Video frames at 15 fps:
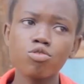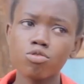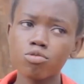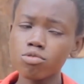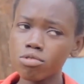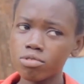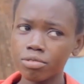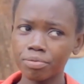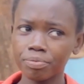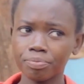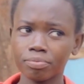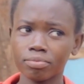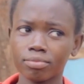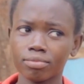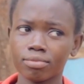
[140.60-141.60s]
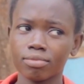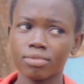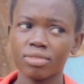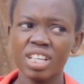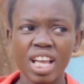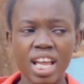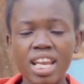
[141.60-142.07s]
School,
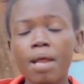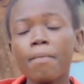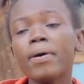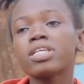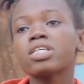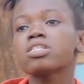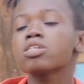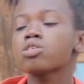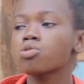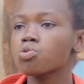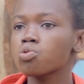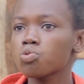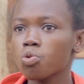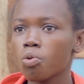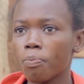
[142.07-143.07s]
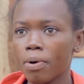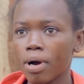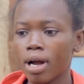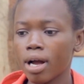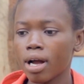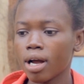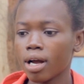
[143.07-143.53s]
I'm in school,
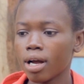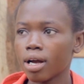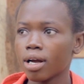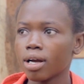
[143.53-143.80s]
but